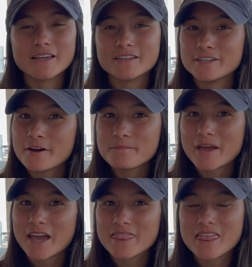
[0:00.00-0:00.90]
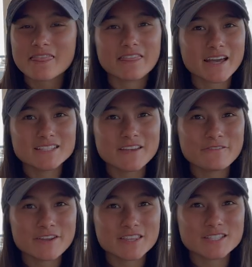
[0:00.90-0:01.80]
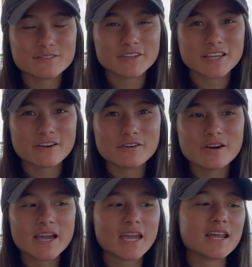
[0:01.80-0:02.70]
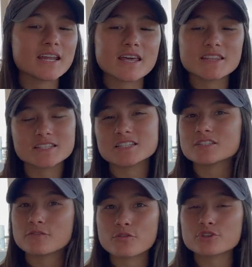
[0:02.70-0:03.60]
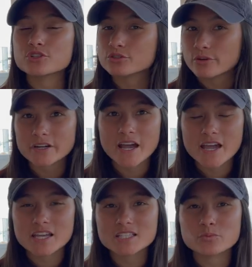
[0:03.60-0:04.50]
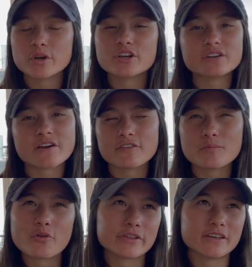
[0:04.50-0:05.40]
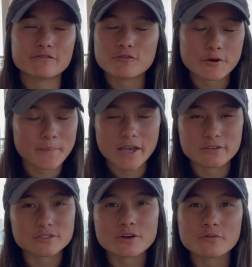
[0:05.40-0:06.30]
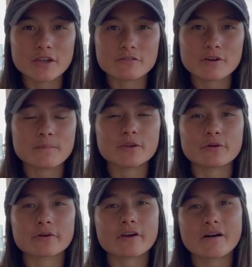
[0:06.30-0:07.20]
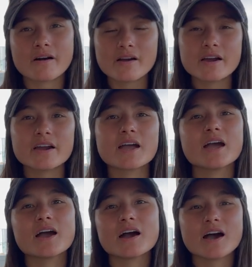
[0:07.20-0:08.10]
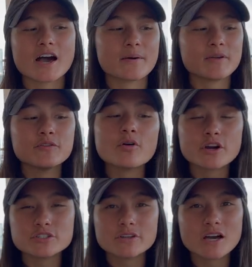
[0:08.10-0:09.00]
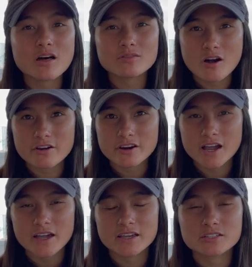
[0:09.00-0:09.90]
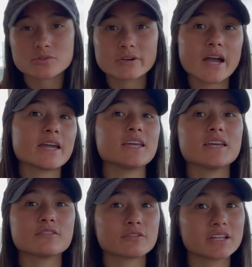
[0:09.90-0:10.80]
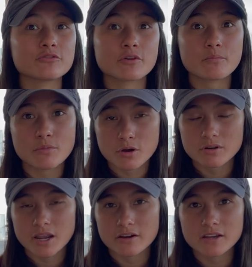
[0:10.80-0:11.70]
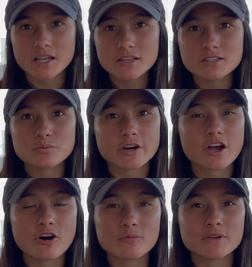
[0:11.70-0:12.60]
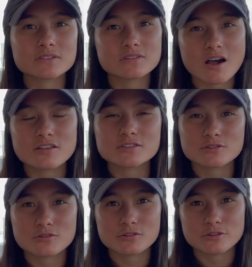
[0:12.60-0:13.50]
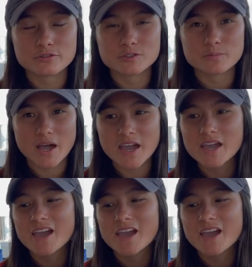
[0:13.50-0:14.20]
Yep, and that's it for this video. Again, this is for short hikes where you're never more than 4 miles away from your car. If you are doing longer hikes or hiking in really remote areas where help is not so close by,